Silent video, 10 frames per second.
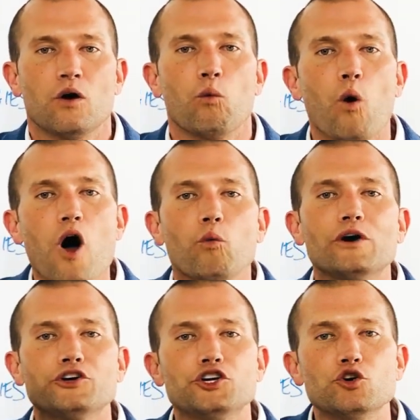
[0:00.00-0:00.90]
What
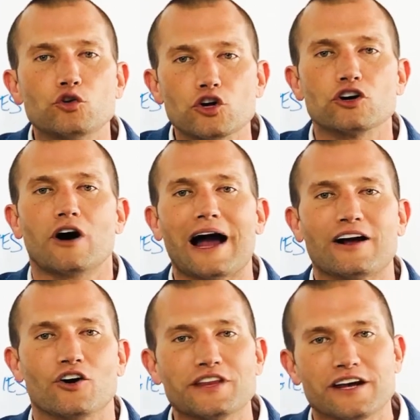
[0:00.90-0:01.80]
will you look
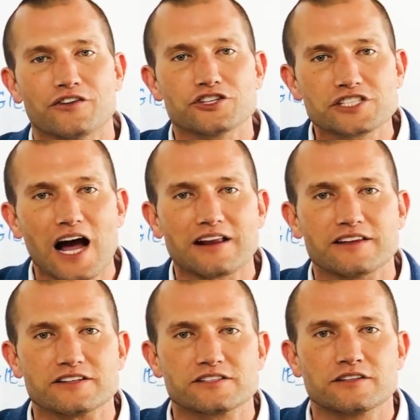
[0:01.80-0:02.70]
like on the other side of
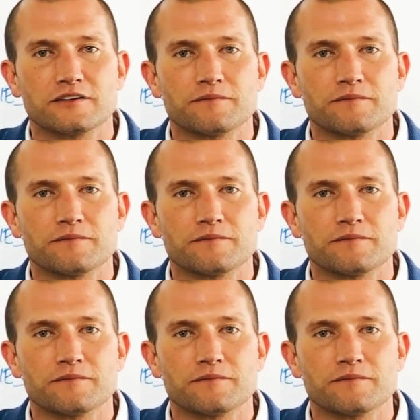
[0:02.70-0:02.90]
this?